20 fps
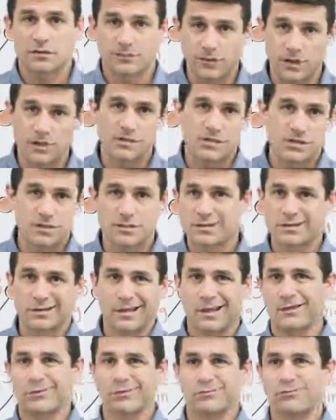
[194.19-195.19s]
finishes
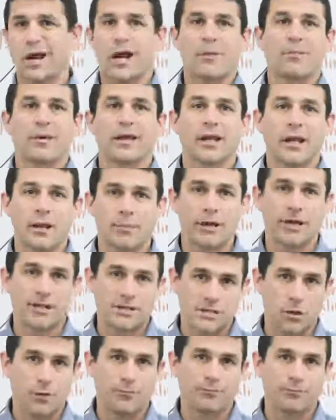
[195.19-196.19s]
kind of wrapping it up on
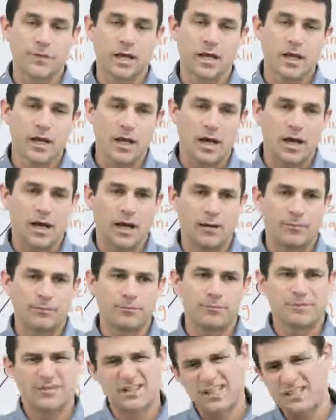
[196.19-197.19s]
its own.
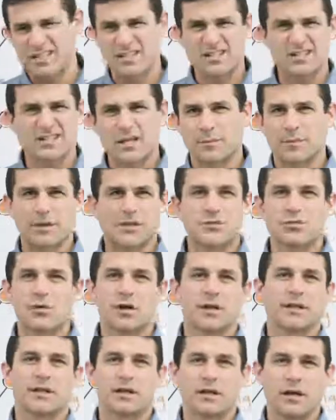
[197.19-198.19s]
This isn't something that's
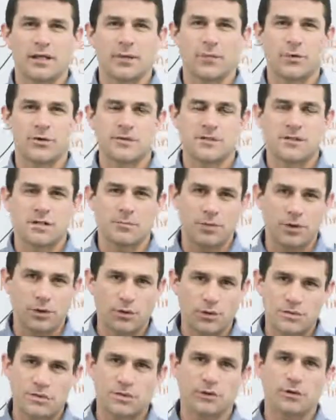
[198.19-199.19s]
run on the person's
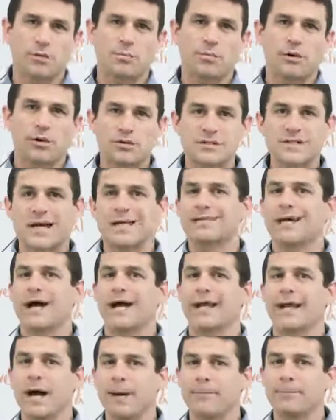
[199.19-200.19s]
computer, so their computer's not
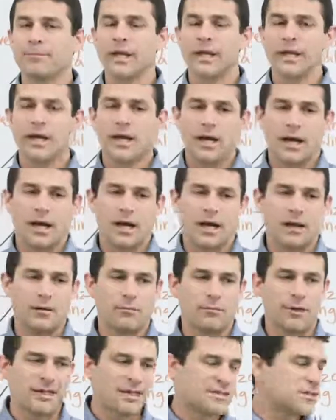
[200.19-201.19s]
tied up.
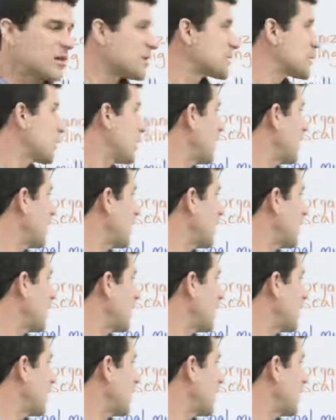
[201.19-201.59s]
And this also